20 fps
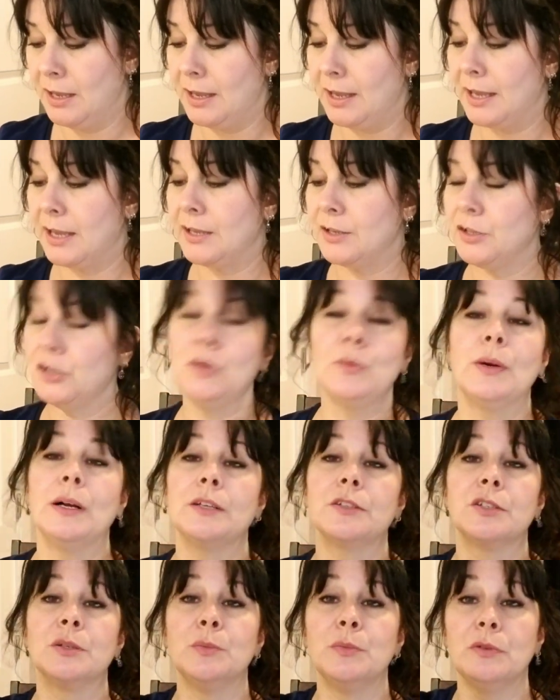And you
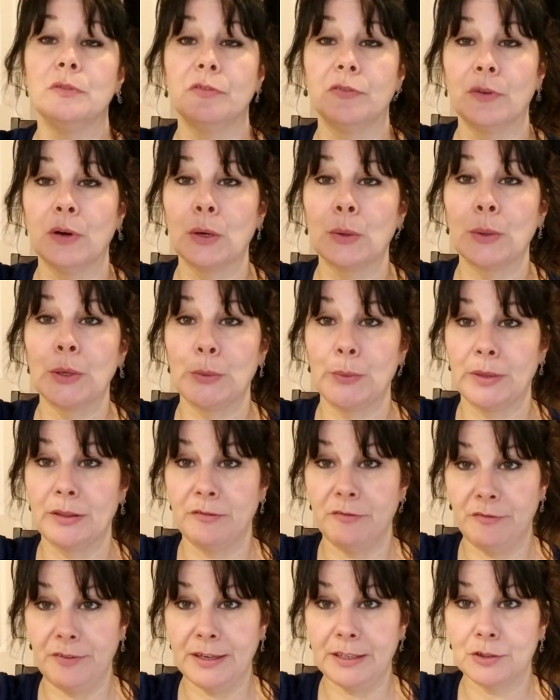want to move forward with
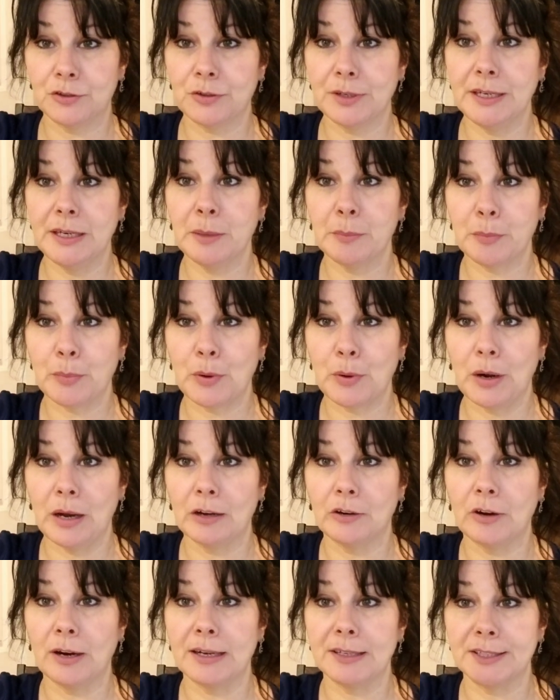victory,
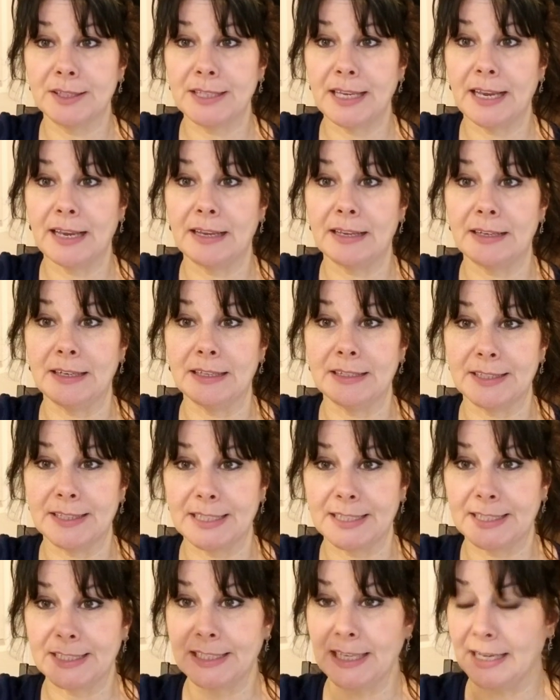progress, and
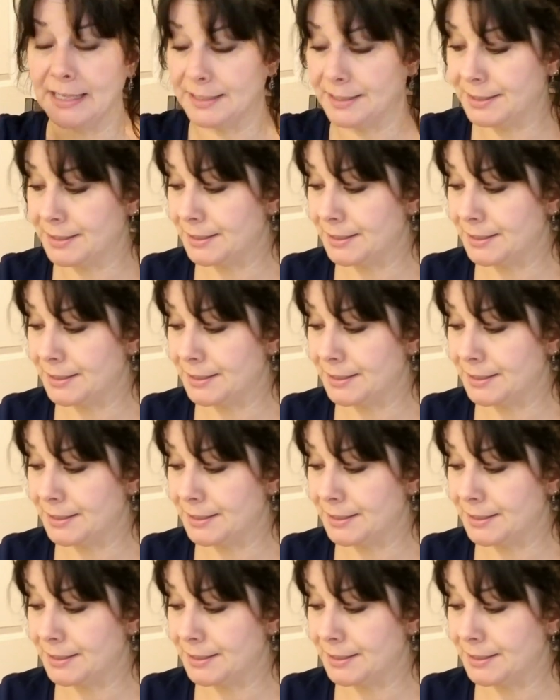success.